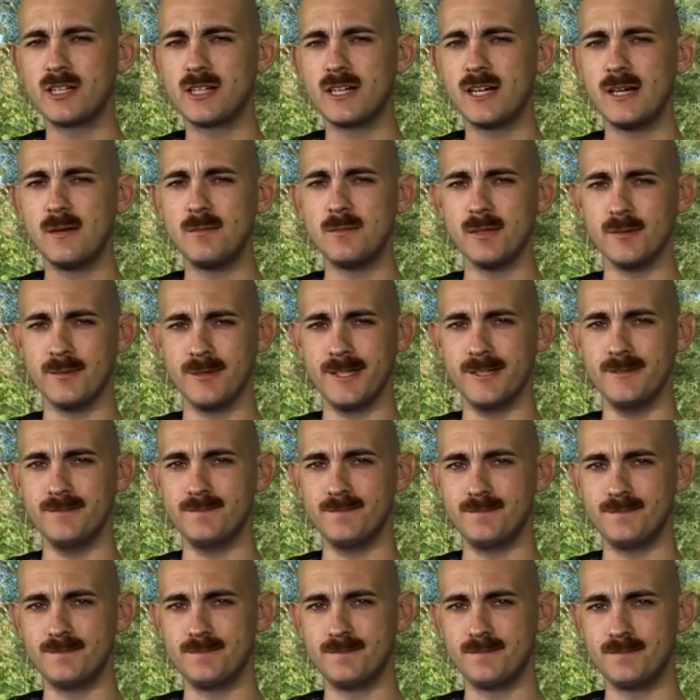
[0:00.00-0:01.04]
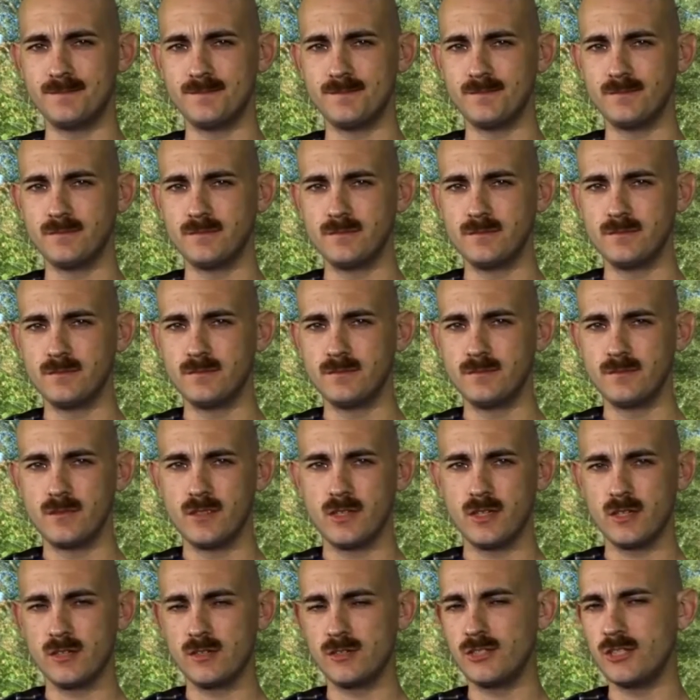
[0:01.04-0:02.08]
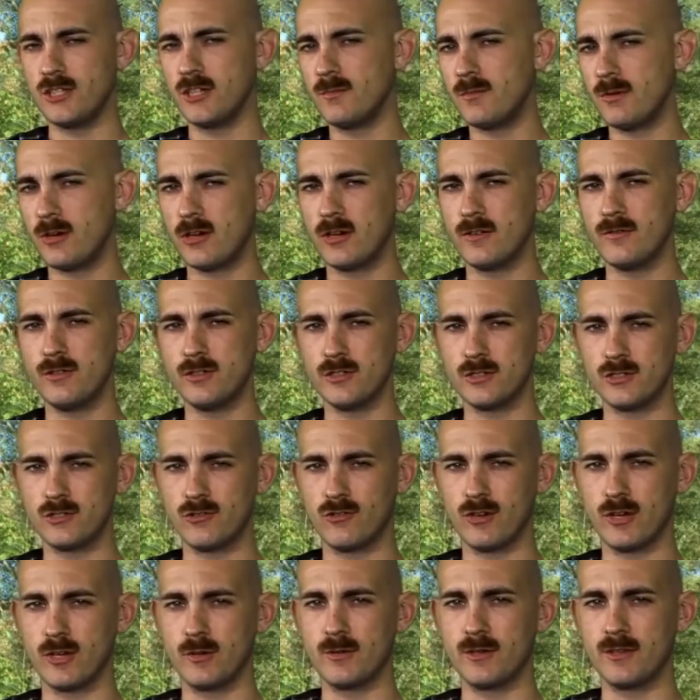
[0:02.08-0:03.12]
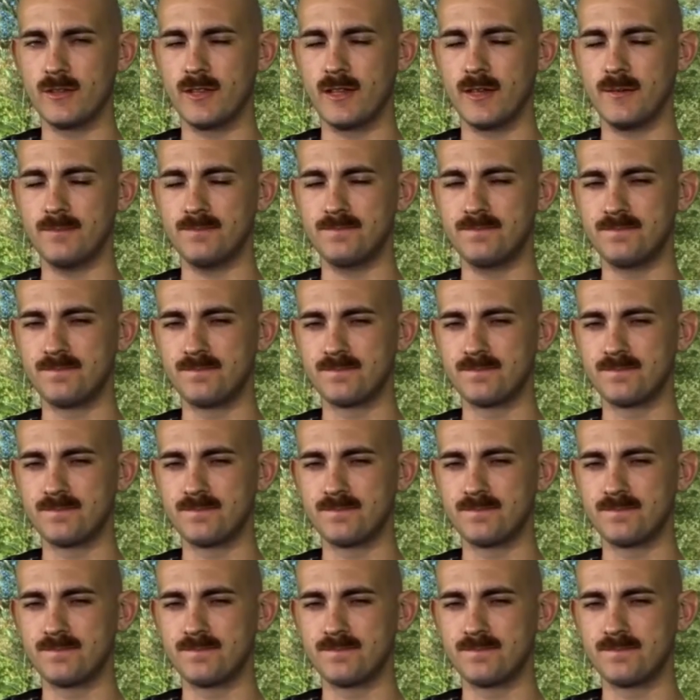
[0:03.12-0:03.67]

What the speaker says: a compliment, you know, share part of your story with them.